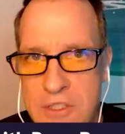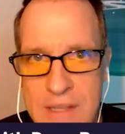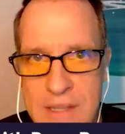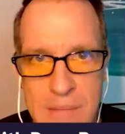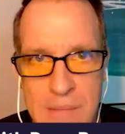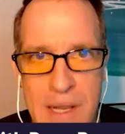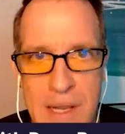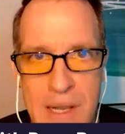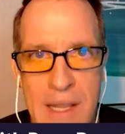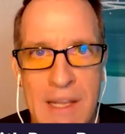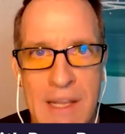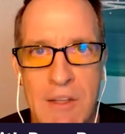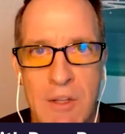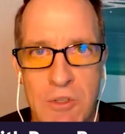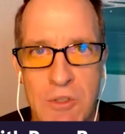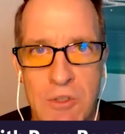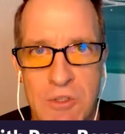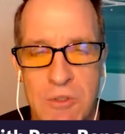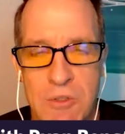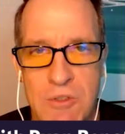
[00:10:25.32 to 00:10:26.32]
versus
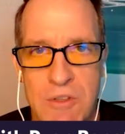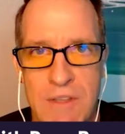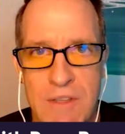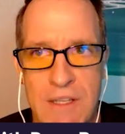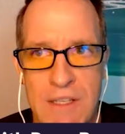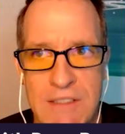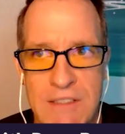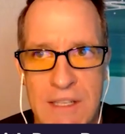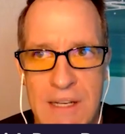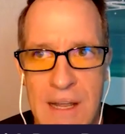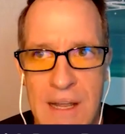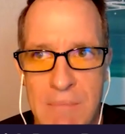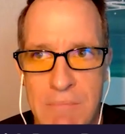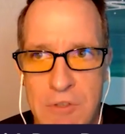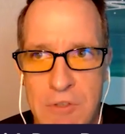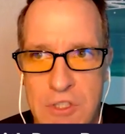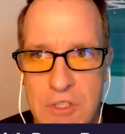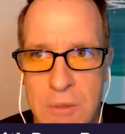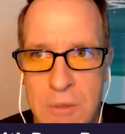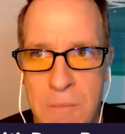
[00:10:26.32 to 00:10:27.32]
M&A and those sorts of things.
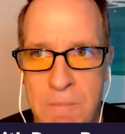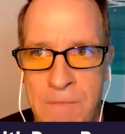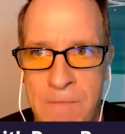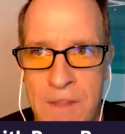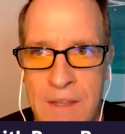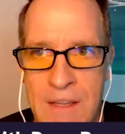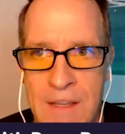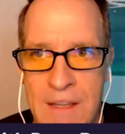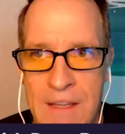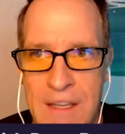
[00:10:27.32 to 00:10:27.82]
And I'm just